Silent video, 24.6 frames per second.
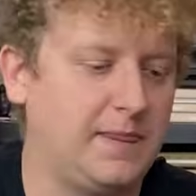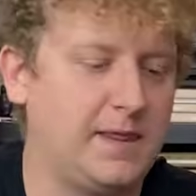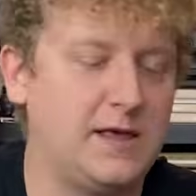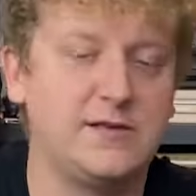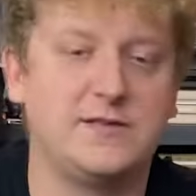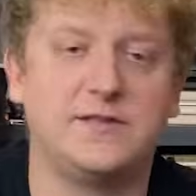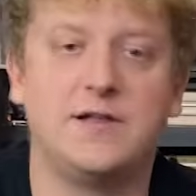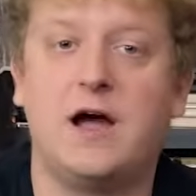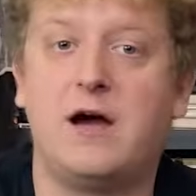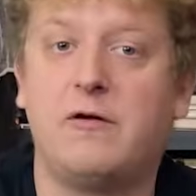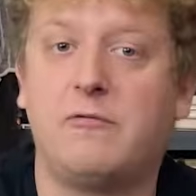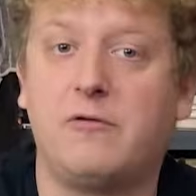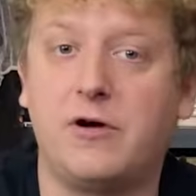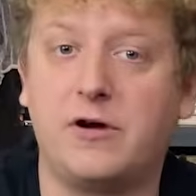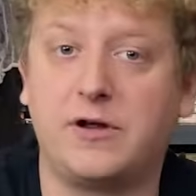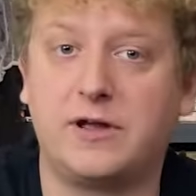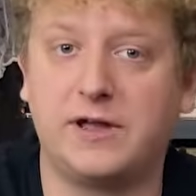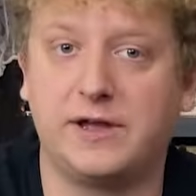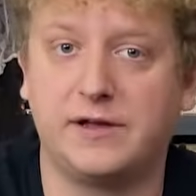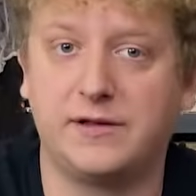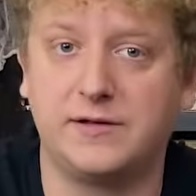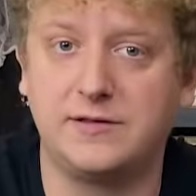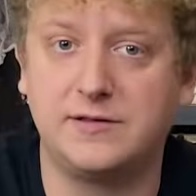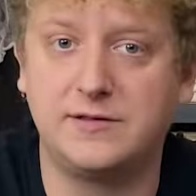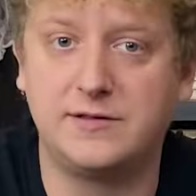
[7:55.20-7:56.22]
is not
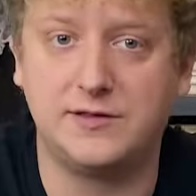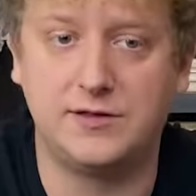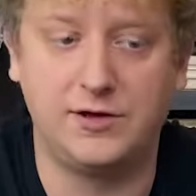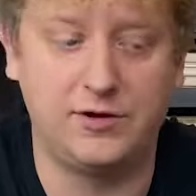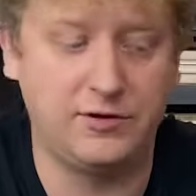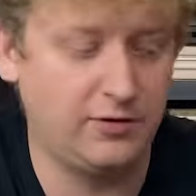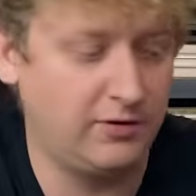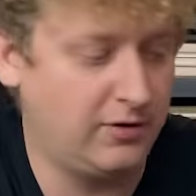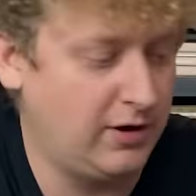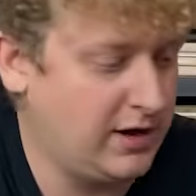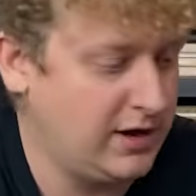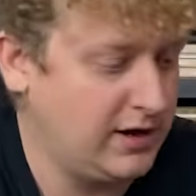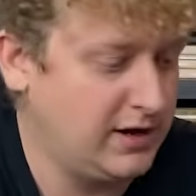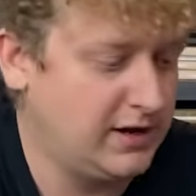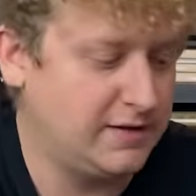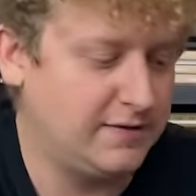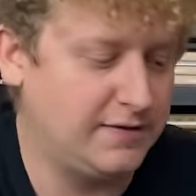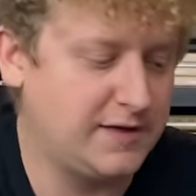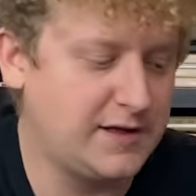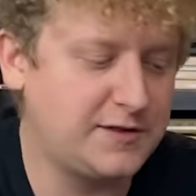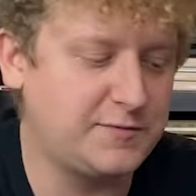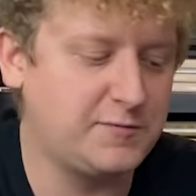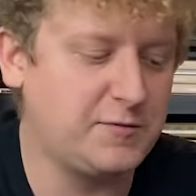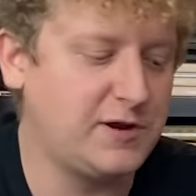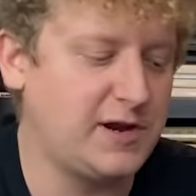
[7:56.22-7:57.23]
working. So
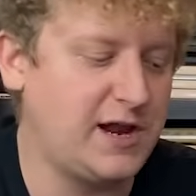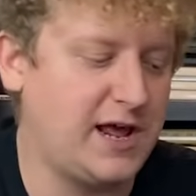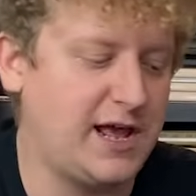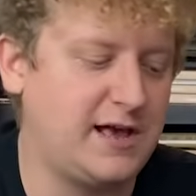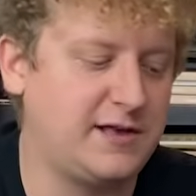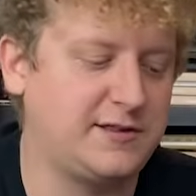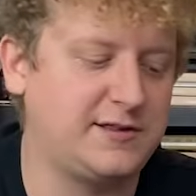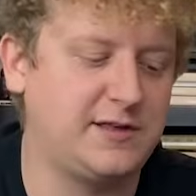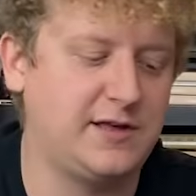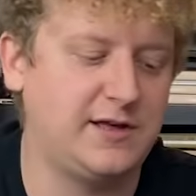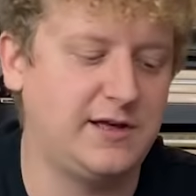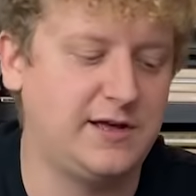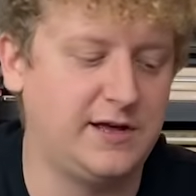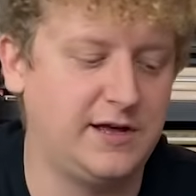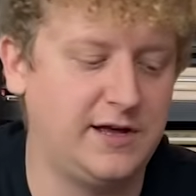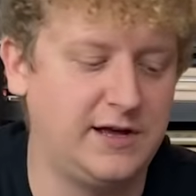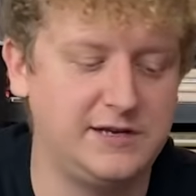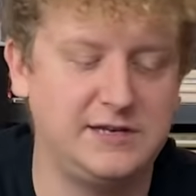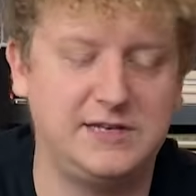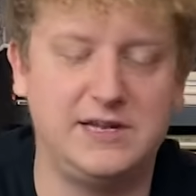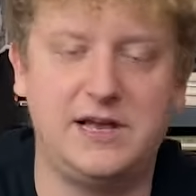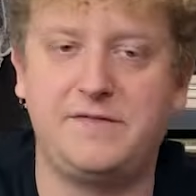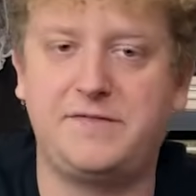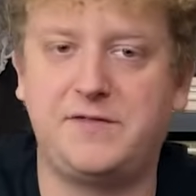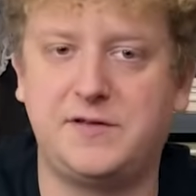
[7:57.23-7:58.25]
this one has a
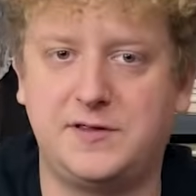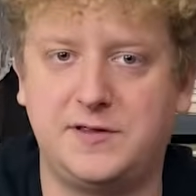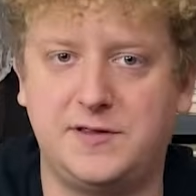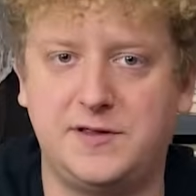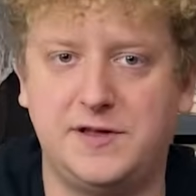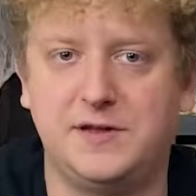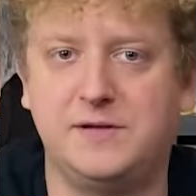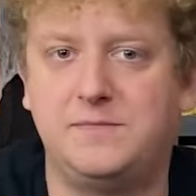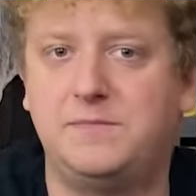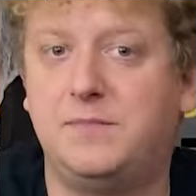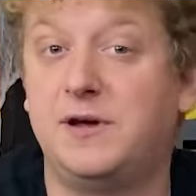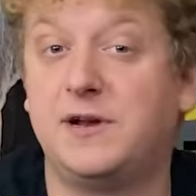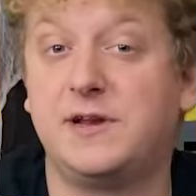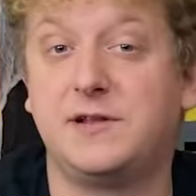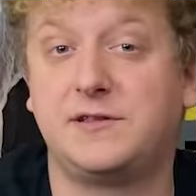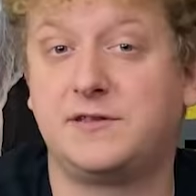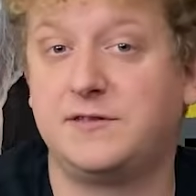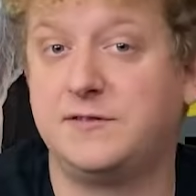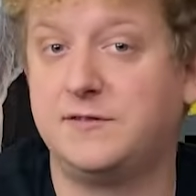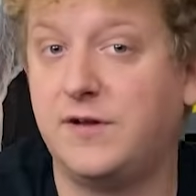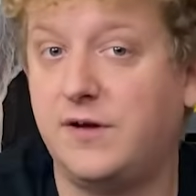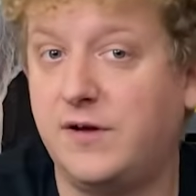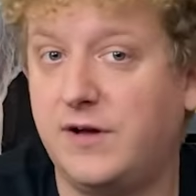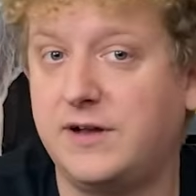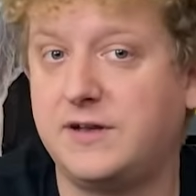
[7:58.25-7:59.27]
deficit, but it's
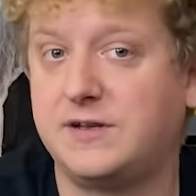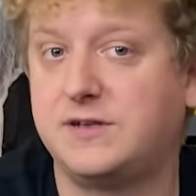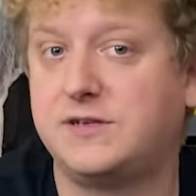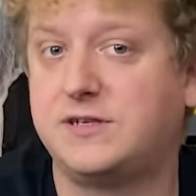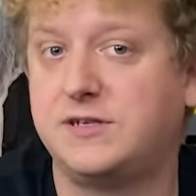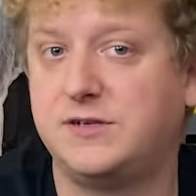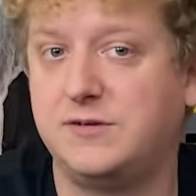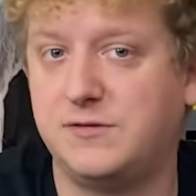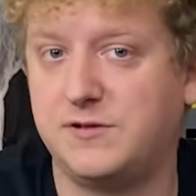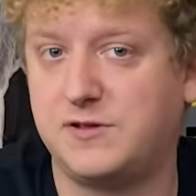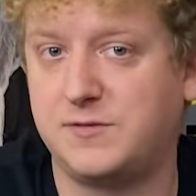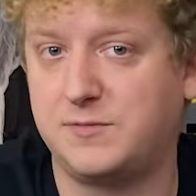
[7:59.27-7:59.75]
not to its